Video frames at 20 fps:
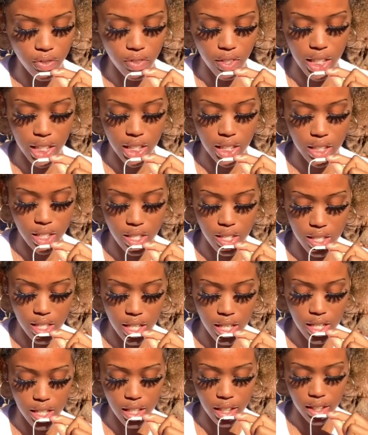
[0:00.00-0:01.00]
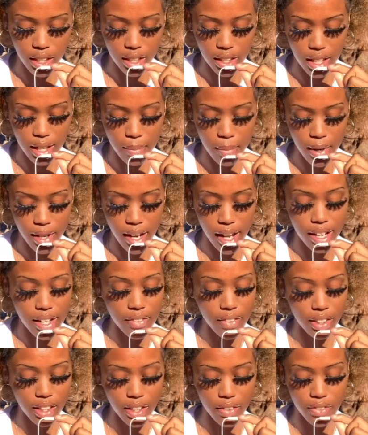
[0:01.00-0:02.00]
and understanding that they may not
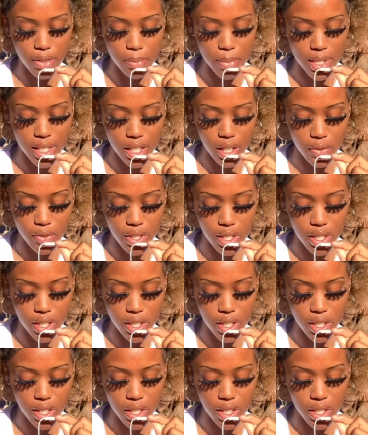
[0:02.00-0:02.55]
even love themselves